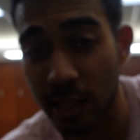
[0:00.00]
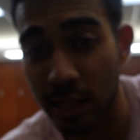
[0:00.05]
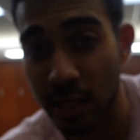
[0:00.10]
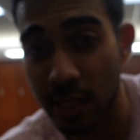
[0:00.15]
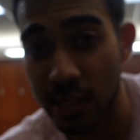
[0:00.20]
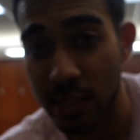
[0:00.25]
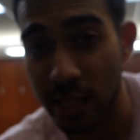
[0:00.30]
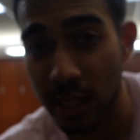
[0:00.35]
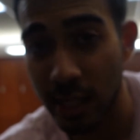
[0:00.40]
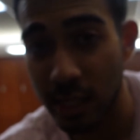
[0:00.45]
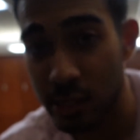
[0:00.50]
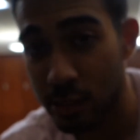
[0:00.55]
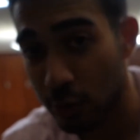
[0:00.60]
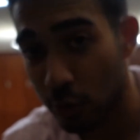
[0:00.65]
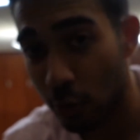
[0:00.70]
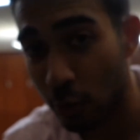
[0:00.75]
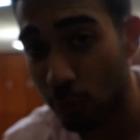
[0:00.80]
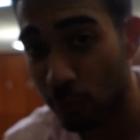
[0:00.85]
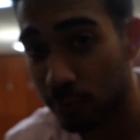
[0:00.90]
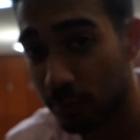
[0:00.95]
like I said,
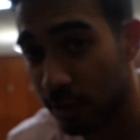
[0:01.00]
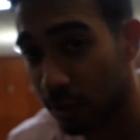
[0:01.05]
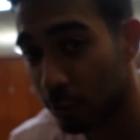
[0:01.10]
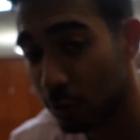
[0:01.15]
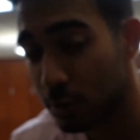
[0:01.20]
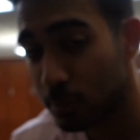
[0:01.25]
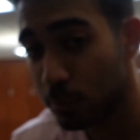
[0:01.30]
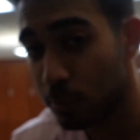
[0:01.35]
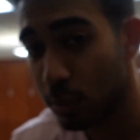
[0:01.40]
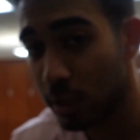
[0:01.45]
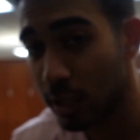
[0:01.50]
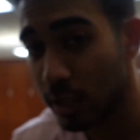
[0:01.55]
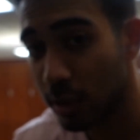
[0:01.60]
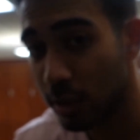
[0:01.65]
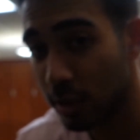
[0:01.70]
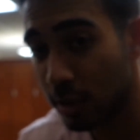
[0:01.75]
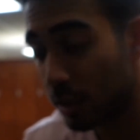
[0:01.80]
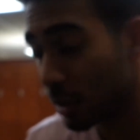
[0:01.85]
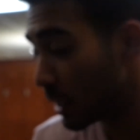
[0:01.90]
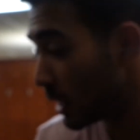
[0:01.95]
so hopefully it looks pretty
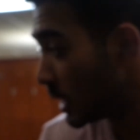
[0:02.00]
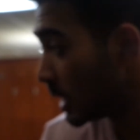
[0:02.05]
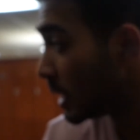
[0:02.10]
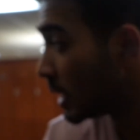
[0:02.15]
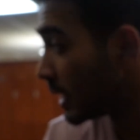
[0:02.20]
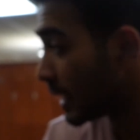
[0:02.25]
good.